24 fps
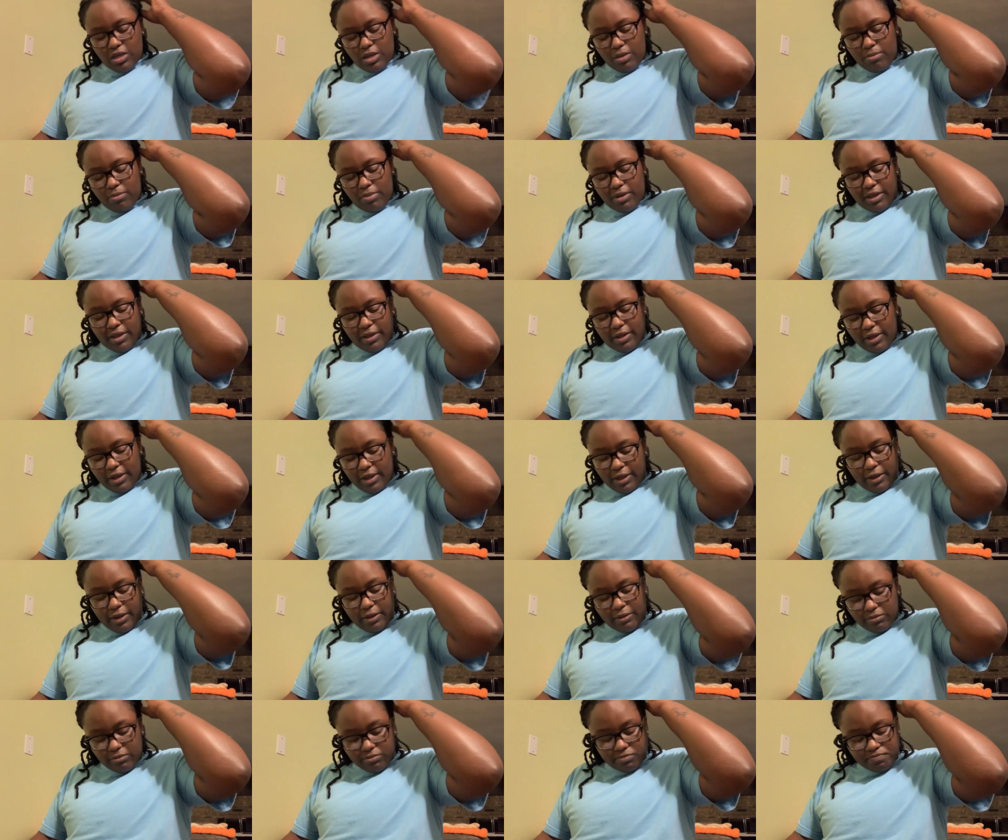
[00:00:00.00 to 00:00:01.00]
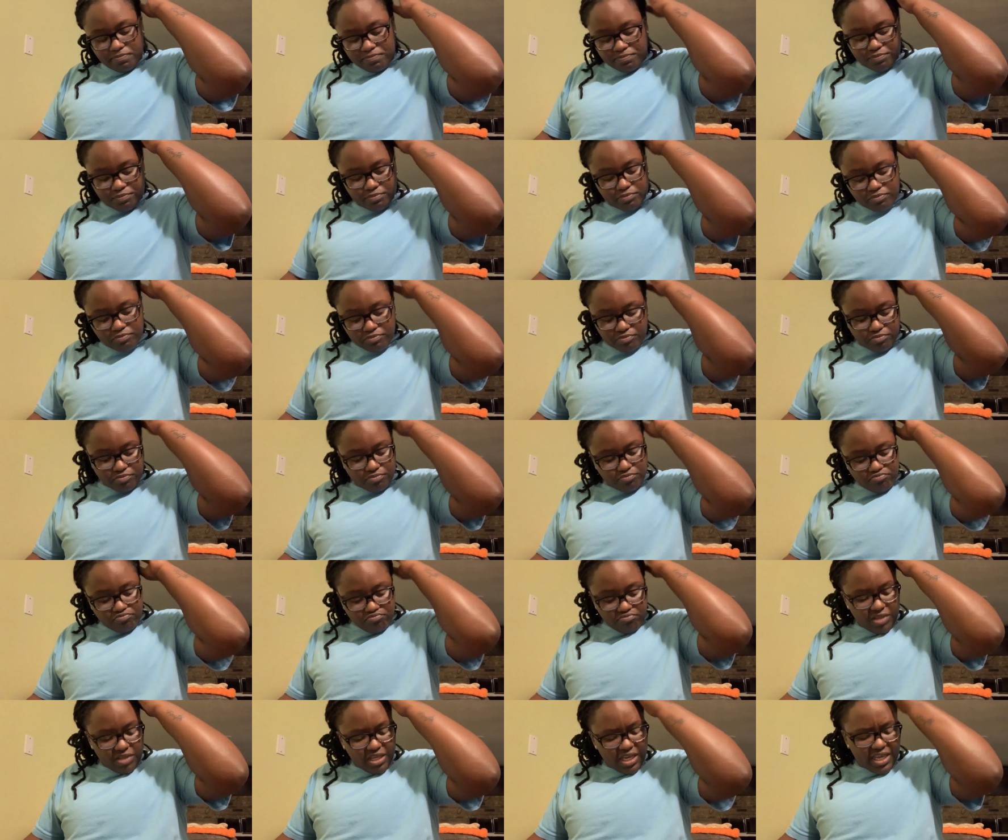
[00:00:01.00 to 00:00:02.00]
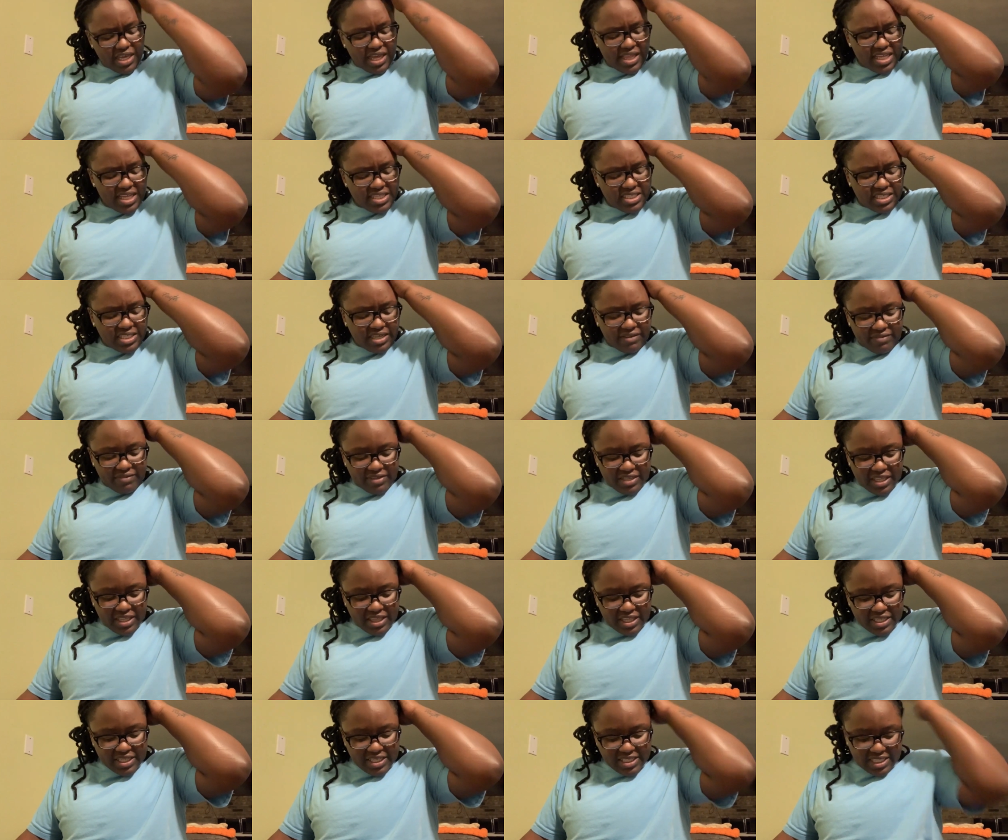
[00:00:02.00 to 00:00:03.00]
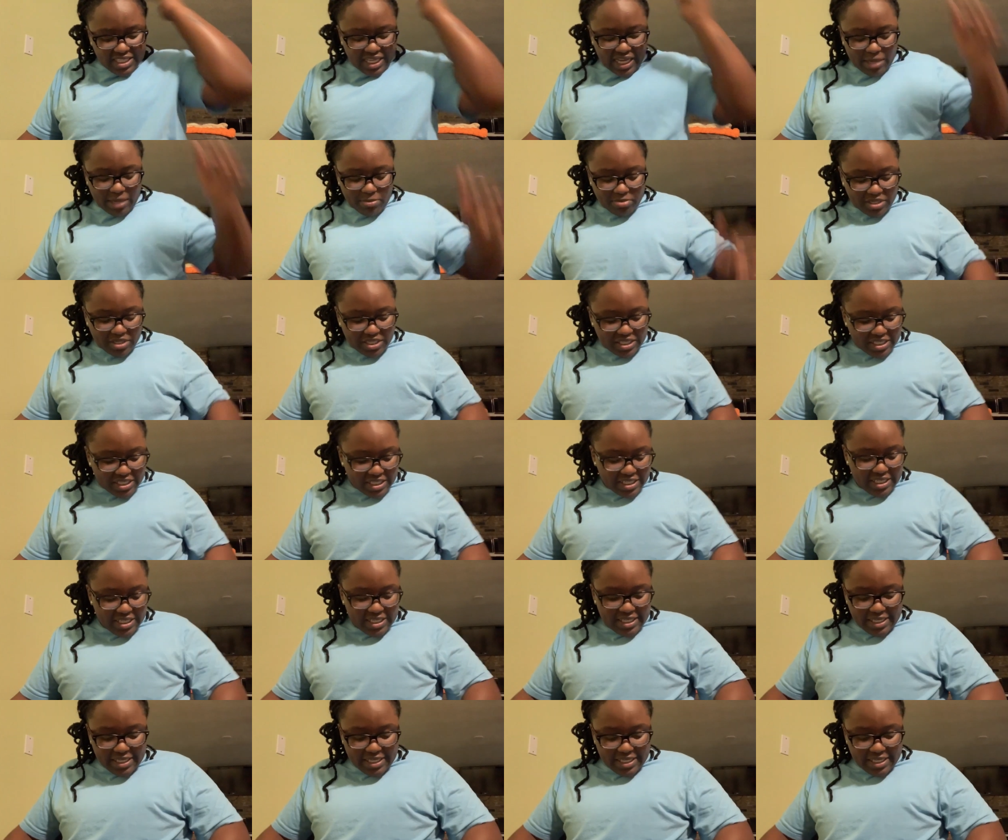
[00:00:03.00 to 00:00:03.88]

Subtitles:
But yeah, that's definitely a thing that's happening.